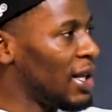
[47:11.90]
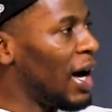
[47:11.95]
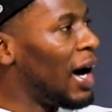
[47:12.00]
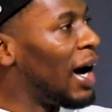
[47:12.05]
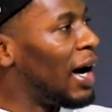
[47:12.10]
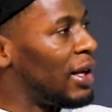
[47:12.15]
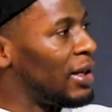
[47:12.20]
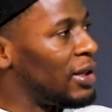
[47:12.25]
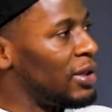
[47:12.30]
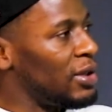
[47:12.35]

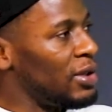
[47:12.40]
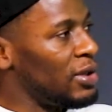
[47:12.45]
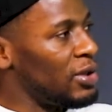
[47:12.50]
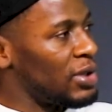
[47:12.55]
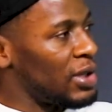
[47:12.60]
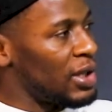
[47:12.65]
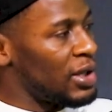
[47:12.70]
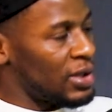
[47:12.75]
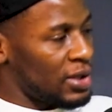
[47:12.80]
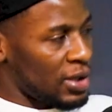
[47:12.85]
and you
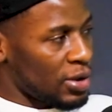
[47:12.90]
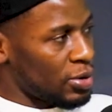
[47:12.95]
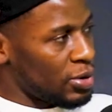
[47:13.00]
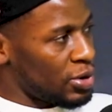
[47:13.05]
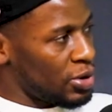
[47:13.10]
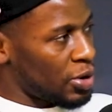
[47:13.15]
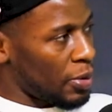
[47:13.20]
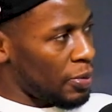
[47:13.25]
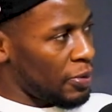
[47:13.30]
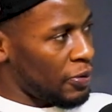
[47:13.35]
say a single
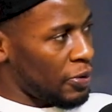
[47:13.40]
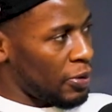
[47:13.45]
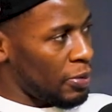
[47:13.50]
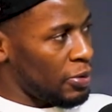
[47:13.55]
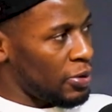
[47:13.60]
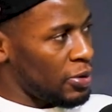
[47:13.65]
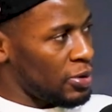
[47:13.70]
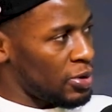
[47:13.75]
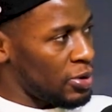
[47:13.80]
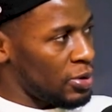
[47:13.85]
is dropping from
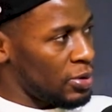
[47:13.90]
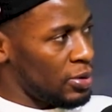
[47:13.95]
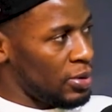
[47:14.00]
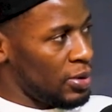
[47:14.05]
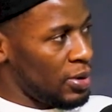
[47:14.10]
you soon.